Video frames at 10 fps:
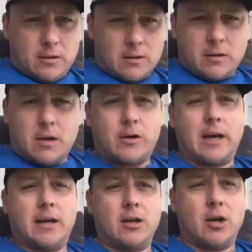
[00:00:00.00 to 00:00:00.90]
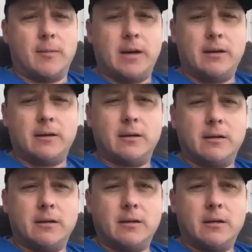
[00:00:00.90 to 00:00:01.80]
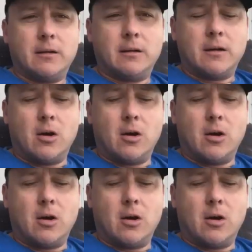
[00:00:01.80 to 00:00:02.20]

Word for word: There you go. Okay. You're good. You hear me? Yep. Chris.